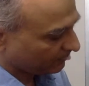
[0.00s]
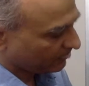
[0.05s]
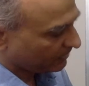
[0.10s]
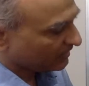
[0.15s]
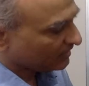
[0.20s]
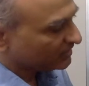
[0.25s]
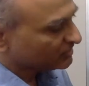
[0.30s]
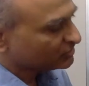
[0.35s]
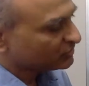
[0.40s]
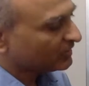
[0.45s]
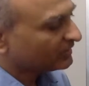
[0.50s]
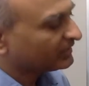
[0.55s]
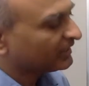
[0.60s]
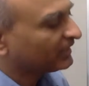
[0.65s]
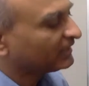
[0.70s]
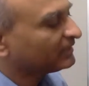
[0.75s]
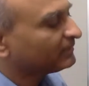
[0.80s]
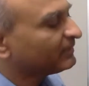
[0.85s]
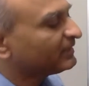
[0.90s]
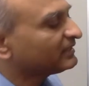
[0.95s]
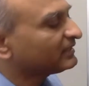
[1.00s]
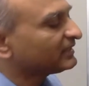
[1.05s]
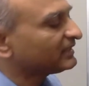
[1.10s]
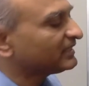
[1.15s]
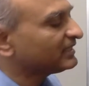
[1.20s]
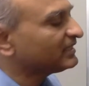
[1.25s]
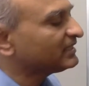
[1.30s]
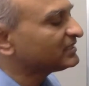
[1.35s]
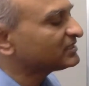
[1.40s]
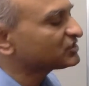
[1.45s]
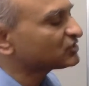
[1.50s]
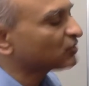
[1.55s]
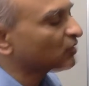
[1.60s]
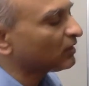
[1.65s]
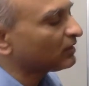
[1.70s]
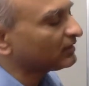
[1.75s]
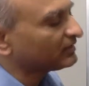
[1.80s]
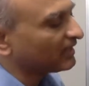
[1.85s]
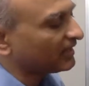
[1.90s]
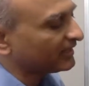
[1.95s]
So an element E is called
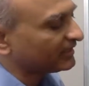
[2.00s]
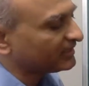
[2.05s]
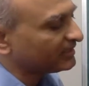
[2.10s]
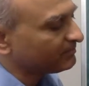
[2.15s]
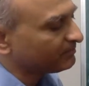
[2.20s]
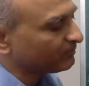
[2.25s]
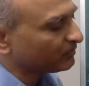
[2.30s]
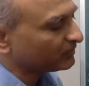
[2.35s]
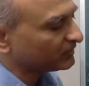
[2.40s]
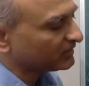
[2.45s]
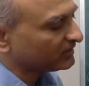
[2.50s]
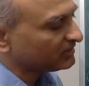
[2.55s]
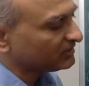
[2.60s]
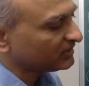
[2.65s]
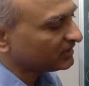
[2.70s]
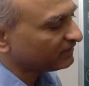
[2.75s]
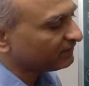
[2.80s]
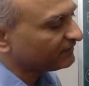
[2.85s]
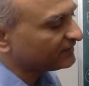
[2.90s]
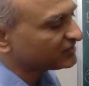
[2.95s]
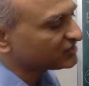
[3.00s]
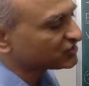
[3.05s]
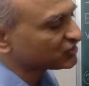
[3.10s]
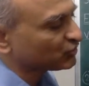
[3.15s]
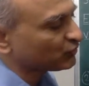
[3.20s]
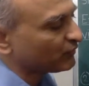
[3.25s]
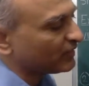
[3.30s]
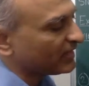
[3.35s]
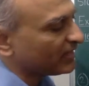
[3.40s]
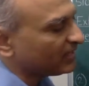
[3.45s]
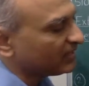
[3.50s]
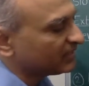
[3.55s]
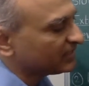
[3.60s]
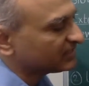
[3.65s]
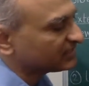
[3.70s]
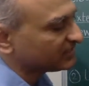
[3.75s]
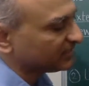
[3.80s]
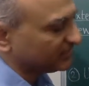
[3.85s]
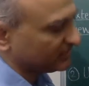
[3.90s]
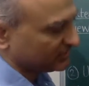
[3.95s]
an idempotent if its square is
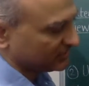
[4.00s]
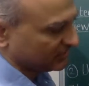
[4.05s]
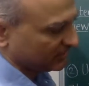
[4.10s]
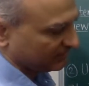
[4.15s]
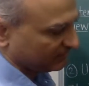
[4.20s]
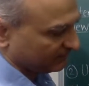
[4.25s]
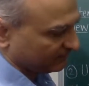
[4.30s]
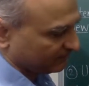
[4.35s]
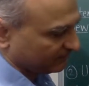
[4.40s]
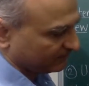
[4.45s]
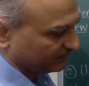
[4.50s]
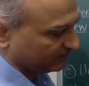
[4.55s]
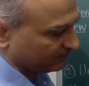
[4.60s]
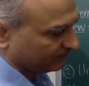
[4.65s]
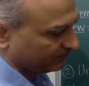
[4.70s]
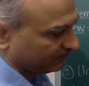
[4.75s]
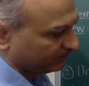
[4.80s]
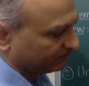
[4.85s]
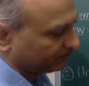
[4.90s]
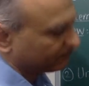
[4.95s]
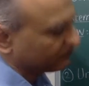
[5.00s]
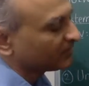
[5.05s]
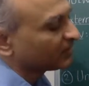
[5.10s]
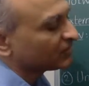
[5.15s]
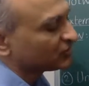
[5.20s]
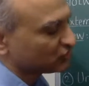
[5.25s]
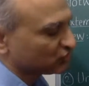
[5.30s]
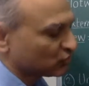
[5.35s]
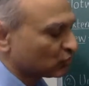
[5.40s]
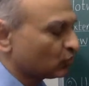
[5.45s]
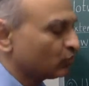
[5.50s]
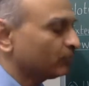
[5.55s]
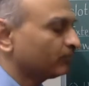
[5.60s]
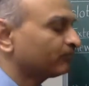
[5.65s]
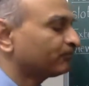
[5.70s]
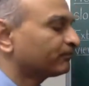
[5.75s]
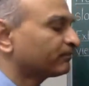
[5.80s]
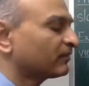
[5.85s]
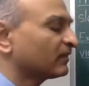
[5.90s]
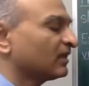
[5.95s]
itself. So
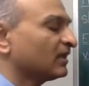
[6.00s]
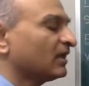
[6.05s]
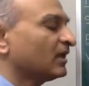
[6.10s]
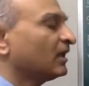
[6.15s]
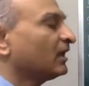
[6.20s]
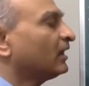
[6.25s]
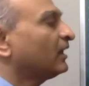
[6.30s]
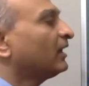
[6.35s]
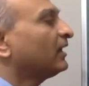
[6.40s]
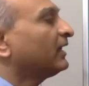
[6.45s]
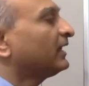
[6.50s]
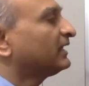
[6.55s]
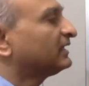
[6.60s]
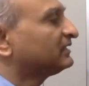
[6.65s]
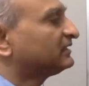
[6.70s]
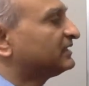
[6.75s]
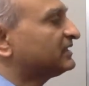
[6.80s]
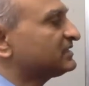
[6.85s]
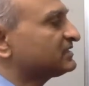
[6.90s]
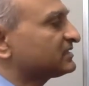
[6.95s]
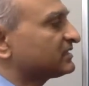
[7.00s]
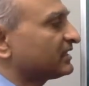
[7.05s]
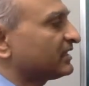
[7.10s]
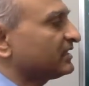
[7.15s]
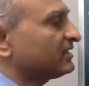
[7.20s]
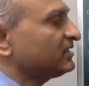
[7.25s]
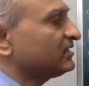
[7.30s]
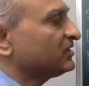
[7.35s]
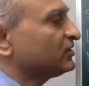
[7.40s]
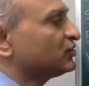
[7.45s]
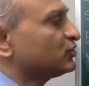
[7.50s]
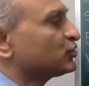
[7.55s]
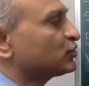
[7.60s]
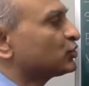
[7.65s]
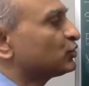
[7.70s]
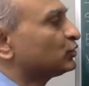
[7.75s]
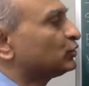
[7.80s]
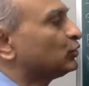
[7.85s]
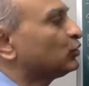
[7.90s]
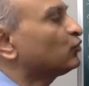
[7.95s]
in this ring, you
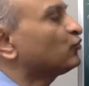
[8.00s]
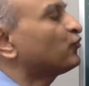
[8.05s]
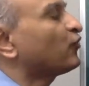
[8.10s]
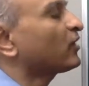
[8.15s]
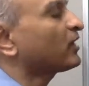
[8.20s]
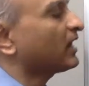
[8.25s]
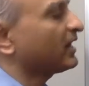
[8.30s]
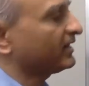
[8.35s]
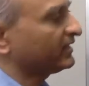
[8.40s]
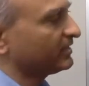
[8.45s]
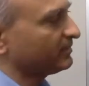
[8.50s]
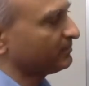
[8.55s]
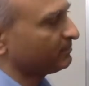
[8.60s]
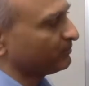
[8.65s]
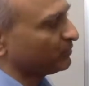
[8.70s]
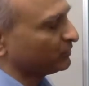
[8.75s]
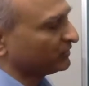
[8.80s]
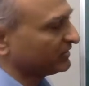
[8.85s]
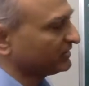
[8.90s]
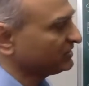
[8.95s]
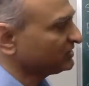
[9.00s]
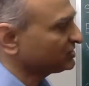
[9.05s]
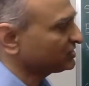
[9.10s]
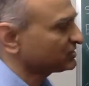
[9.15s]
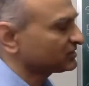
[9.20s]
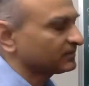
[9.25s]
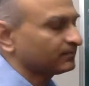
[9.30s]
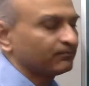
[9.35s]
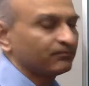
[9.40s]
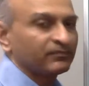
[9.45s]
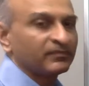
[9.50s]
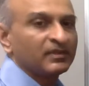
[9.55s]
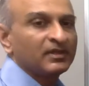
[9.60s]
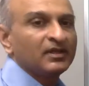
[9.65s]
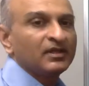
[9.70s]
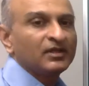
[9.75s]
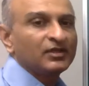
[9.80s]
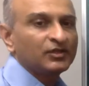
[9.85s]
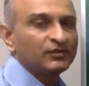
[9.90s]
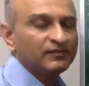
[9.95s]
should look for idempotents.
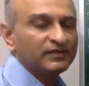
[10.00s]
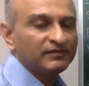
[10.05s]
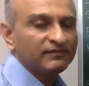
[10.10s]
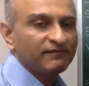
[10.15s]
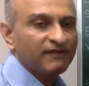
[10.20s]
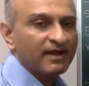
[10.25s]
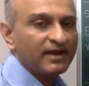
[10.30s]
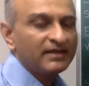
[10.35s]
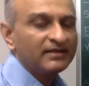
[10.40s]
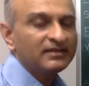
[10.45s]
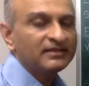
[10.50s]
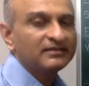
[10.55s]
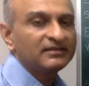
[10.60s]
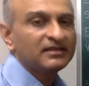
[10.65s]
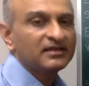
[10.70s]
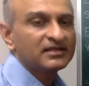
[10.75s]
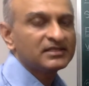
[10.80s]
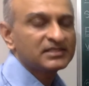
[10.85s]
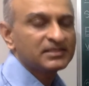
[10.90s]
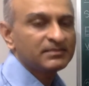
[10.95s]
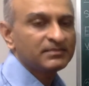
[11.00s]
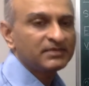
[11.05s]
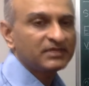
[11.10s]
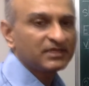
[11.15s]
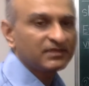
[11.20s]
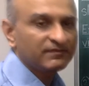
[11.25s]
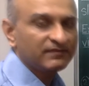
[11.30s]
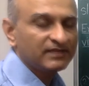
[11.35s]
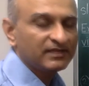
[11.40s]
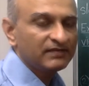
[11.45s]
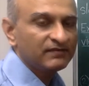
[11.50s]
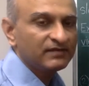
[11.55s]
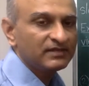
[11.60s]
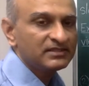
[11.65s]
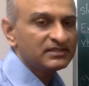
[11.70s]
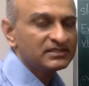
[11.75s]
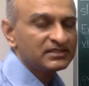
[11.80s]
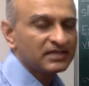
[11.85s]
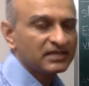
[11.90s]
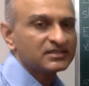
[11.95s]
You will find that there are some trivial
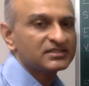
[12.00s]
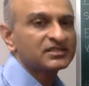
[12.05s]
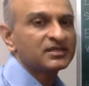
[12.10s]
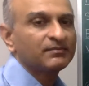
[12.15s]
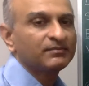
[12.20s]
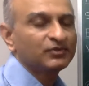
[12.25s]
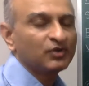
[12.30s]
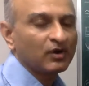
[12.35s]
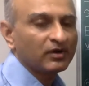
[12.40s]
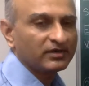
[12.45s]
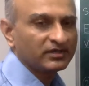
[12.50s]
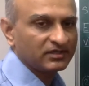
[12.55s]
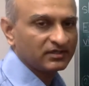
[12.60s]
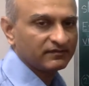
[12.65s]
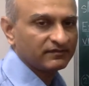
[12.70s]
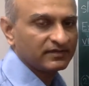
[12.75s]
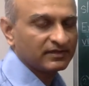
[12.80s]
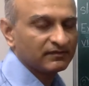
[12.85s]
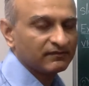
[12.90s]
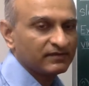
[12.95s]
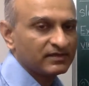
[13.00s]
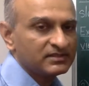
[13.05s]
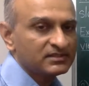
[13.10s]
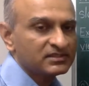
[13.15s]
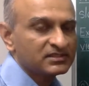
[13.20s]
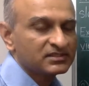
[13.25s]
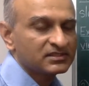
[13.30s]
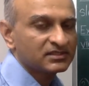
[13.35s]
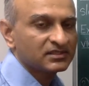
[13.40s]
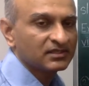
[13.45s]
ones and some non-trivial ones.